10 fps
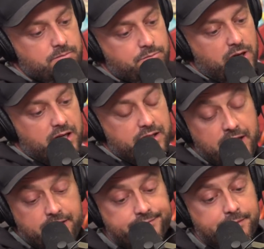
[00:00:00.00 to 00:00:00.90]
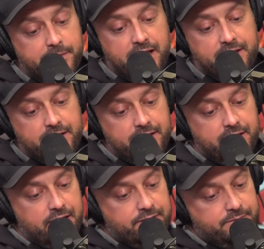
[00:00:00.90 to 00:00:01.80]
But yeah, I mean, I think,
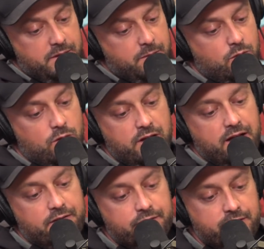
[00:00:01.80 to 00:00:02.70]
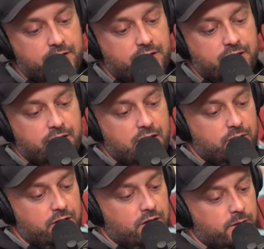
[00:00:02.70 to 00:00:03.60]
people they're not
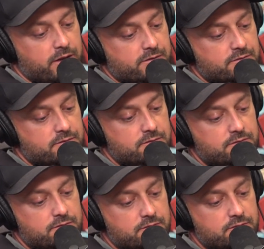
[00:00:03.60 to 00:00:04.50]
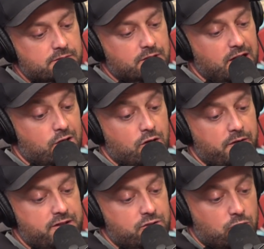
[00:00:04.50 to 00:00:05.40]
going to go in. They're not going to go
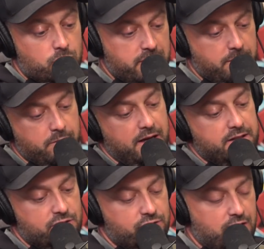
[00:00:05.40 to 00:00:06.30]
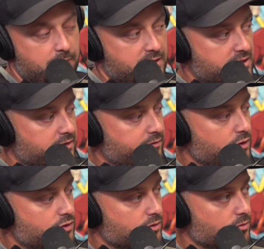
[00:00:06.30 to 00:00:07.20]
in these stores, which I might describe this in the future.